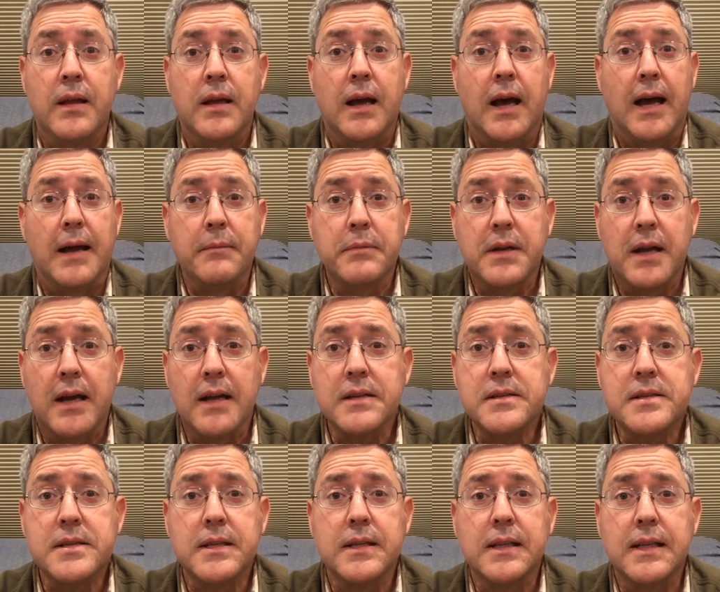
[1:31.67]
I'm
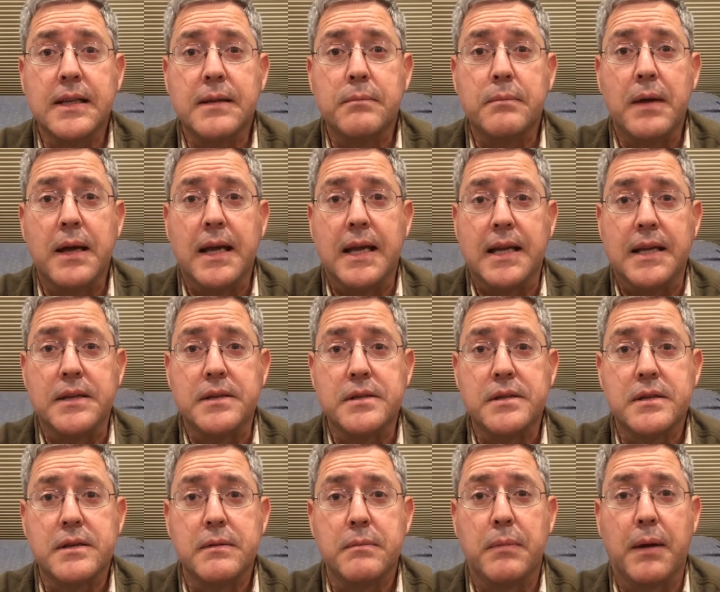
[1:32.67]
constantly
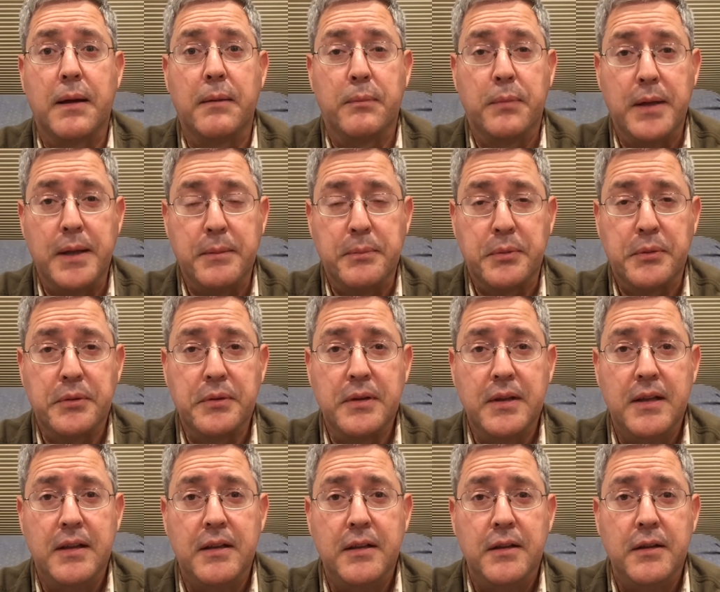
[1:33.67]
amazed by people
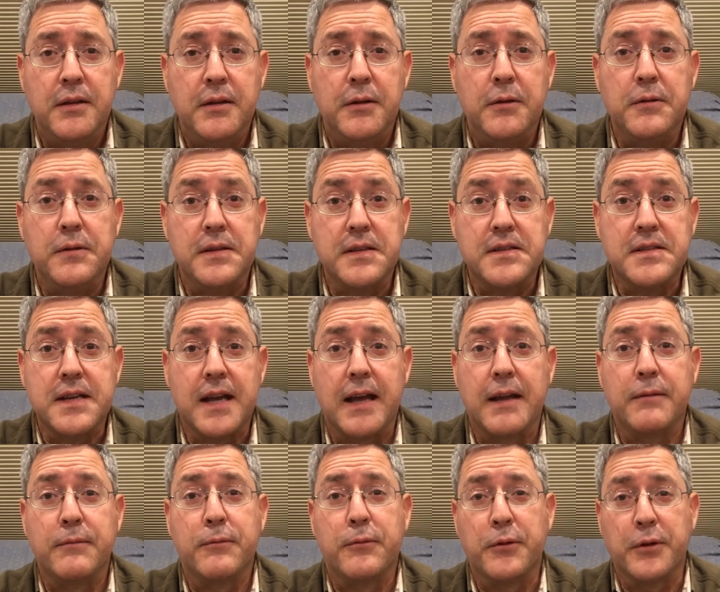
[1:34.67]
who
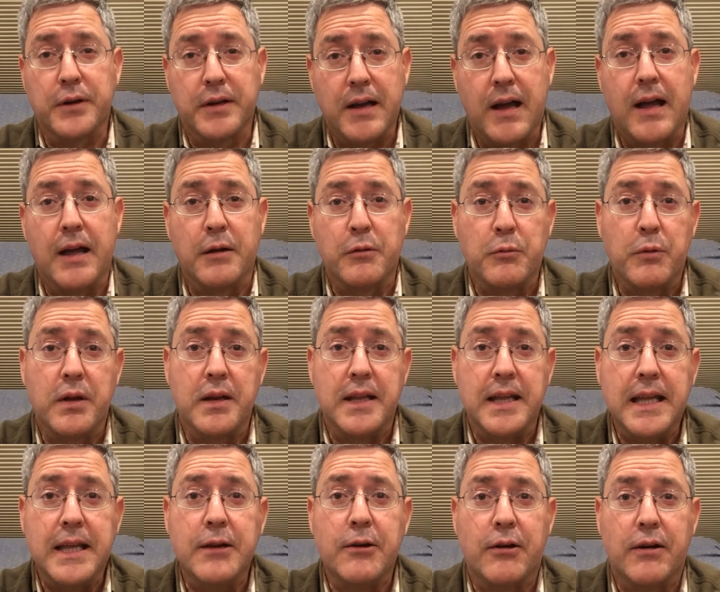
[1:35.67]
decide for God what
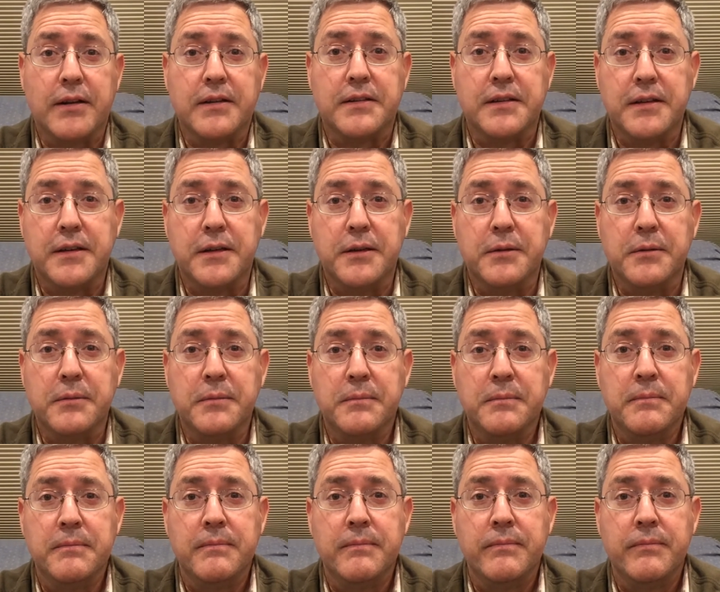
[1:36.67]
he ought to do.
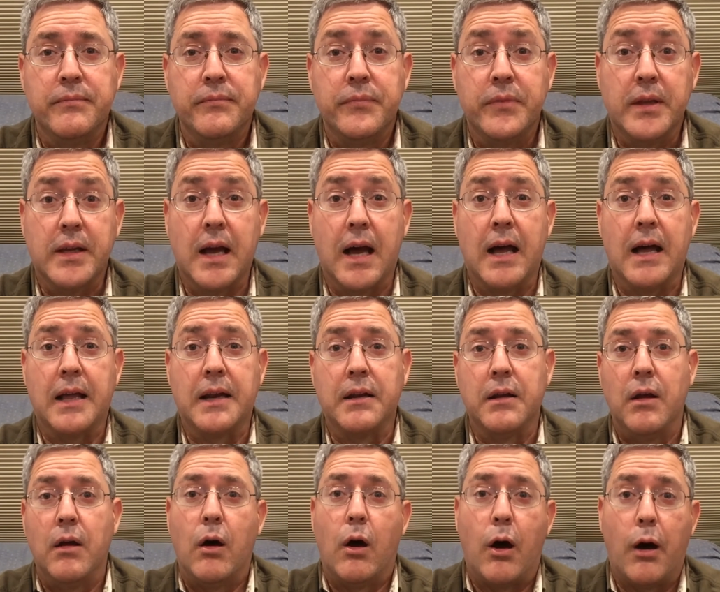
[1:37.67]
God
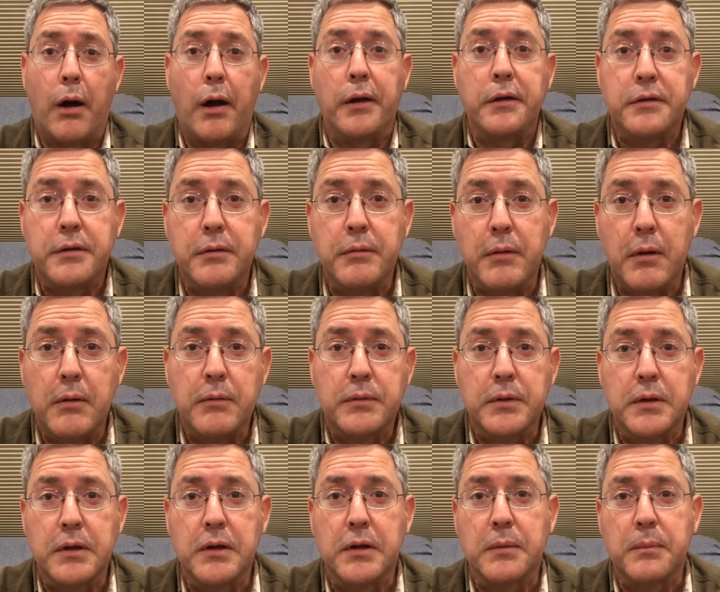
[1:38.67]
ought to
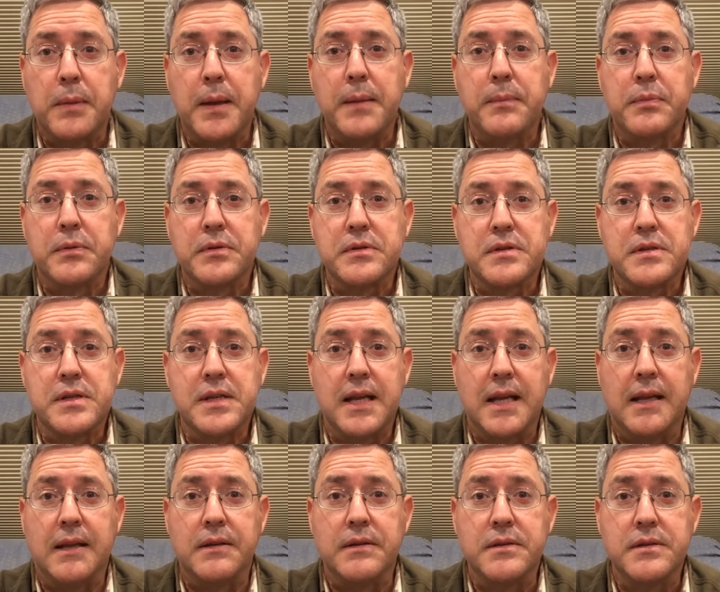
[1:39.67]
overlook people's
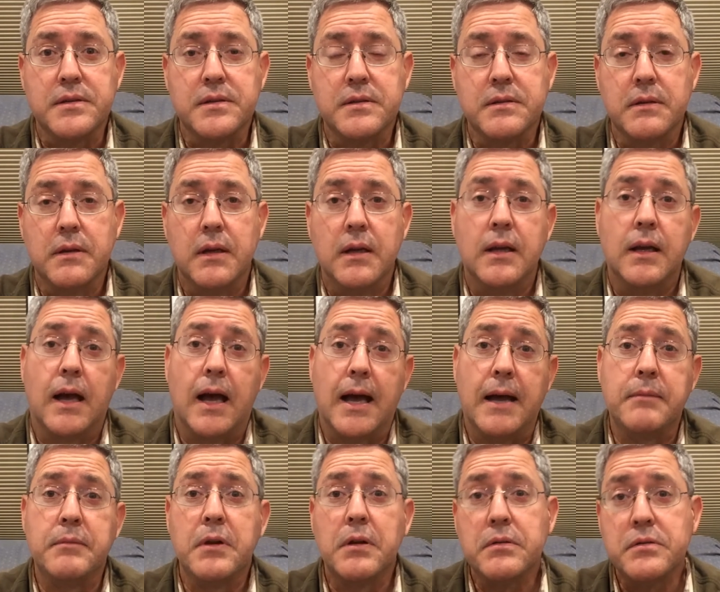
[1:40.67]
sins.
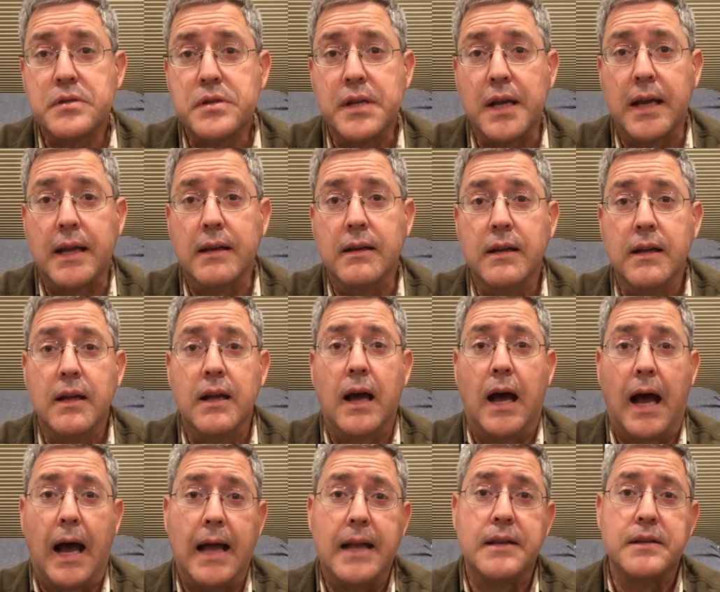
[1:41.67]
I'm no saint.
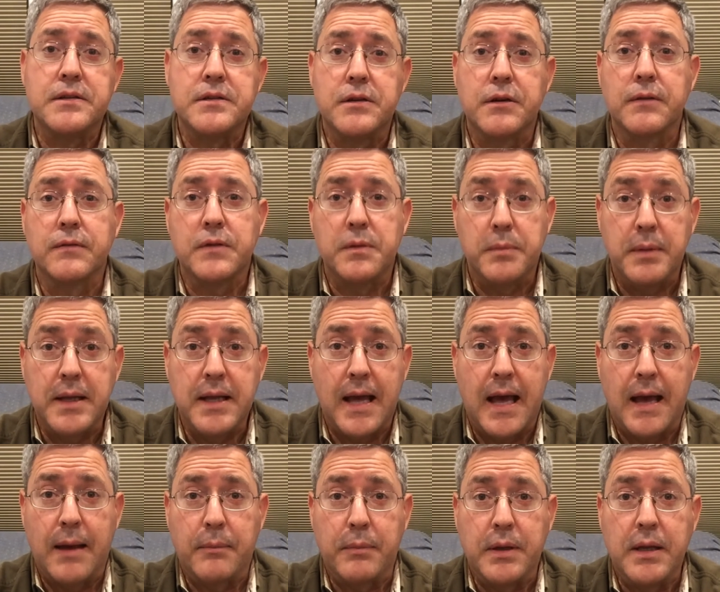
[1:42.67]
I deserve to be
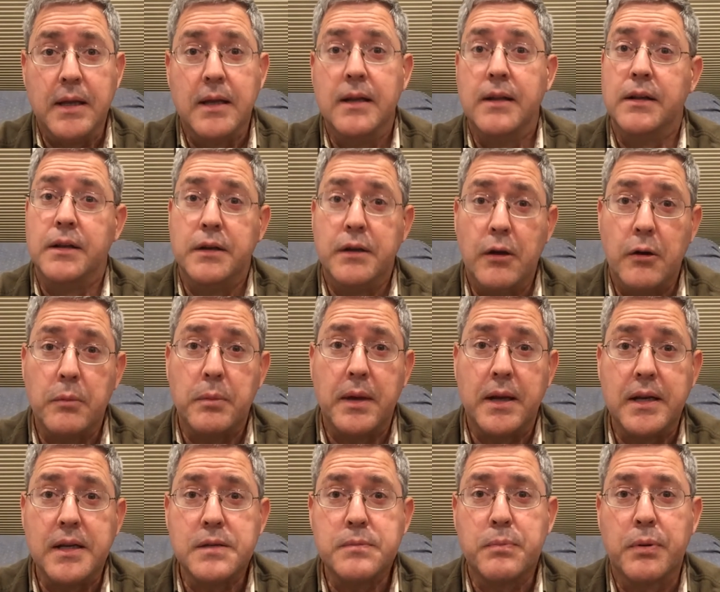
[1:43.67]
happy.
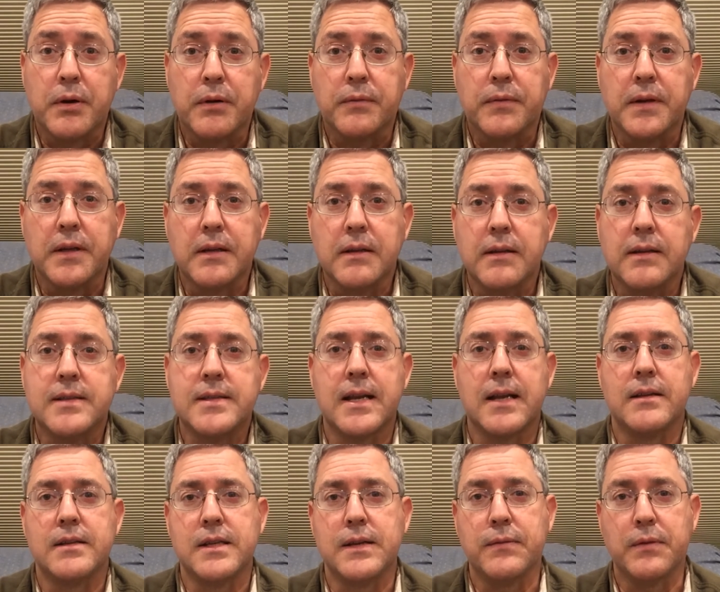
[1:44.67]
Nobody's perfect. It
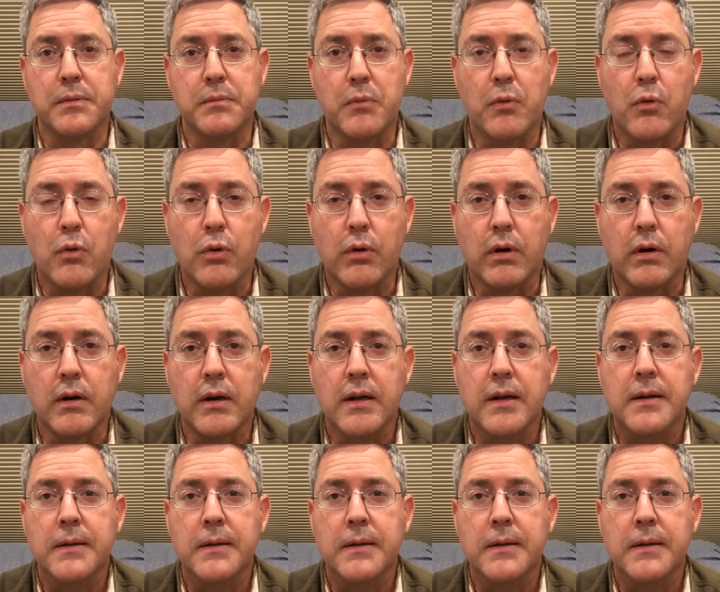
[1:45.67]
sounds even more